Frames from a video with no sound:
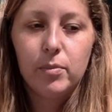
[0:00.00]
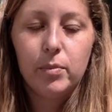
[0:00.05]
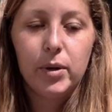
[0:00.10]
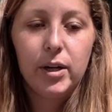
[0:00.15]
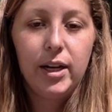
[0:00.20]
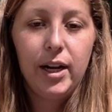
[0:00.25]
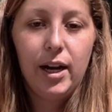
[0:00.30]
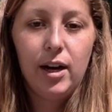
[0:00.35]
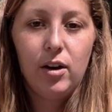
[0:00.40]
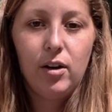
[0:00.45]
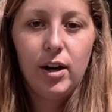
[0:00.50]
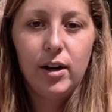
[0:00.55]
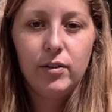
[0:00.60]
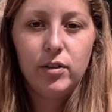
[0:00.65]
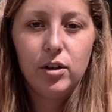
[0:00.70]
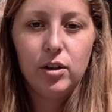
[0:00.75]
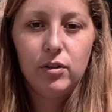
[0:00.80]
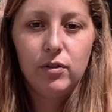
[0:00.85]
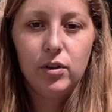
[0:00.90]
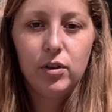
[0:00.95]
But now,
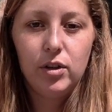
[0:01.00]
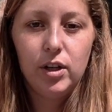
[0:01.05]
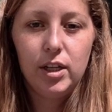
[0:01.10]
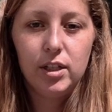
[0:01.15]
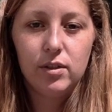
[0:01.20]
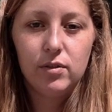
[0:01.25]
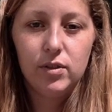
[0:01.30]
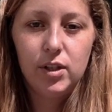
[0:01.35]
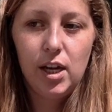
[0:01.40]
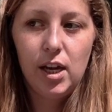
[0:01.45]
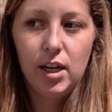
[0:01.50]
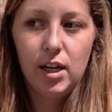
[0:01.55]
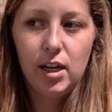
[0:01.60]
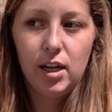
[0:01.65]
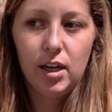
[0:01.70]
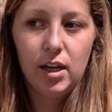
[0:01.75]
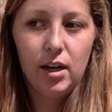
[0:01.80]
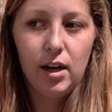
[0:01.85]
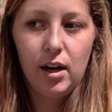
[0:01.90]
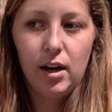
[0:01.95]
after a few days of
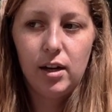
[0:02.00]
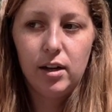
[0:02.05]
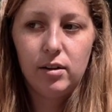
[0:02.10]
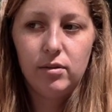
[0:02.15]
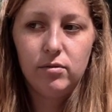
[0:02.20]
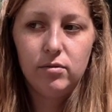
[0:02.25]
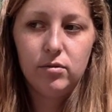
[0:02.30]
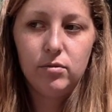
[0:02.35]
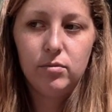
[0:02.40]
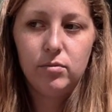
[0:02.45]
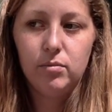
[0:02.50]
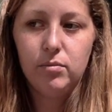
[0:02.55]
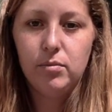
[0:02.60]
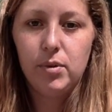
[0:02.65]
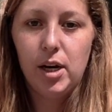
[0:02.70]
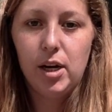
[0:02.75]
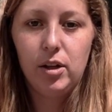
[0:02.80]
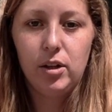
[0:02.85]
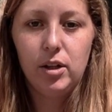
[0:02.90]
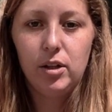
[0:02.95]
taking it, I
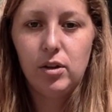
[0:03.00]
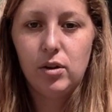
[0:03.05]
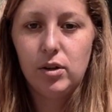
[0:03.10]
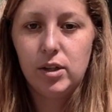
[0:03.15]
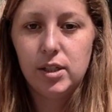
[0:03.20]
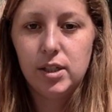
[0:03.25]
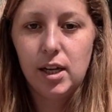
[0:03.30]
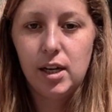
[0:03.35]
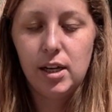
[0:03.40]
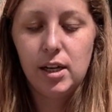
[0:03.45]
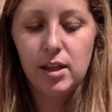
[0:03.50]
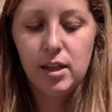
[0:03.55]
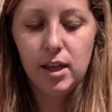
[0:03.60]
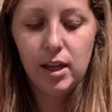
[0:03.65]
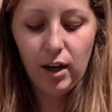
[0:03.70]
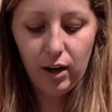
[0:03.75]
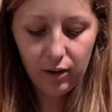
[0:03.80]
barely notice anything.